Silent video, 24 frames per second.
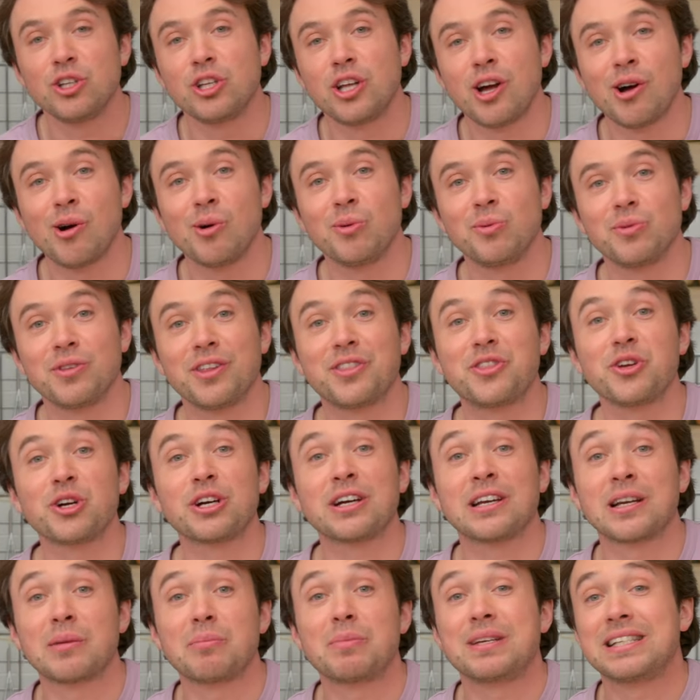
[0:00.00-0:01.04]
know that they're
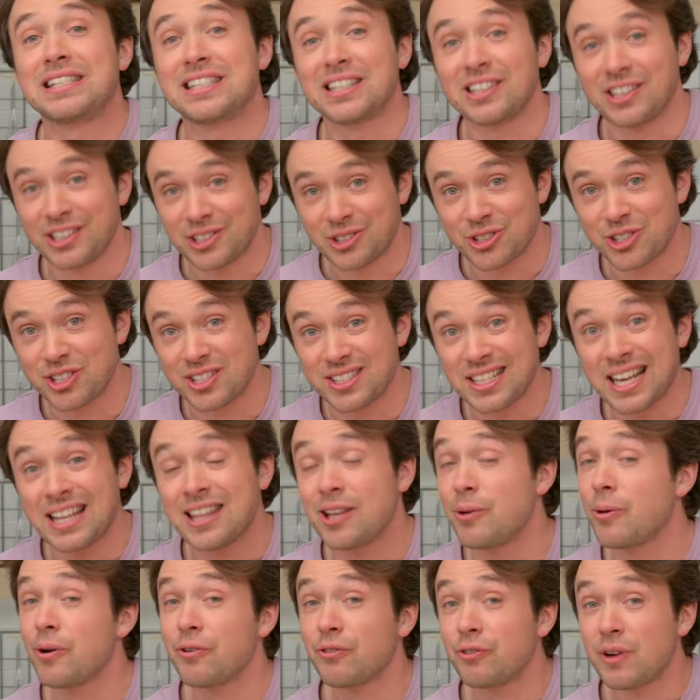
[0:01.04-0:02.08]
gonna be delicious,
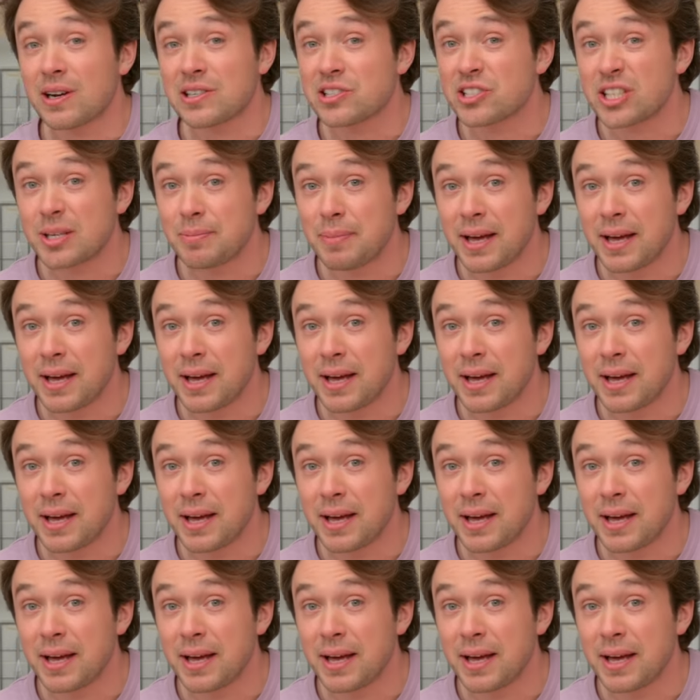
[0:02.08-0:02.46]
and they were freshly